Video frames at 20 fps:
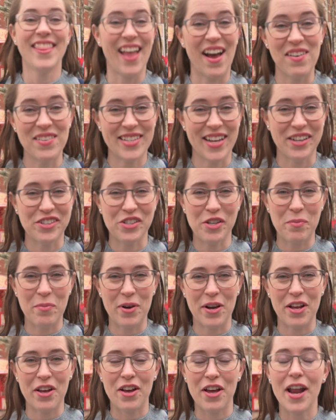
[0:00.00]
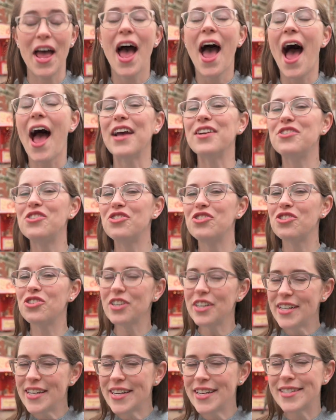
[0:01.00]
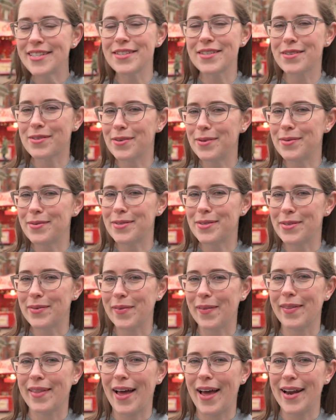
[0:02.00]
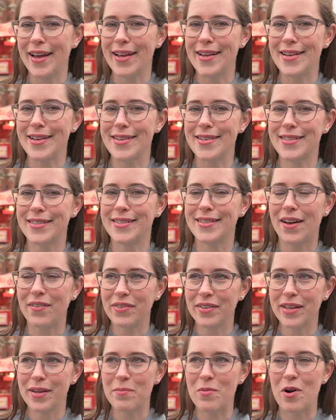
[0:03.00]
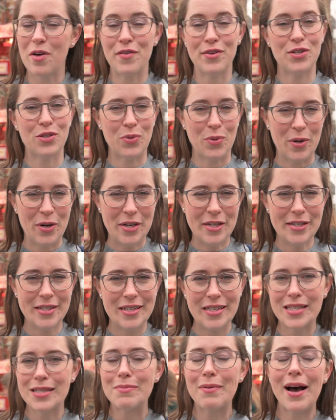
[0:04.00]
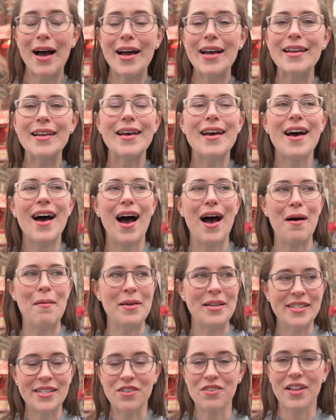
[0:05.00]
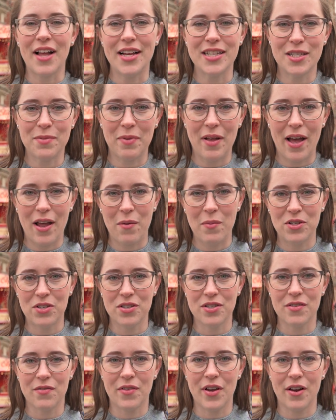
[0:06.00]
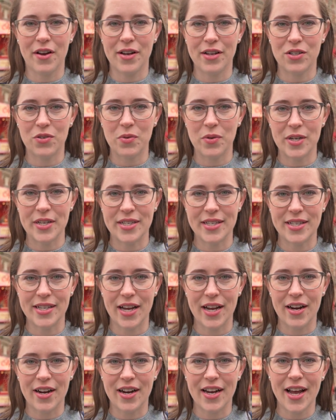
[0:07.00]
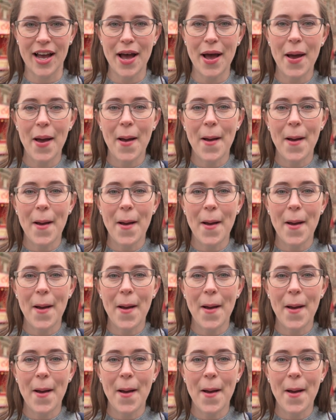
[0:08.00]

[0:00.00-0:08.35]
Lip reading: Was actually pretty good. I should disclose to you that that is definitely more of a touristy spot. It's near Leidsplein, which is a very touristy area,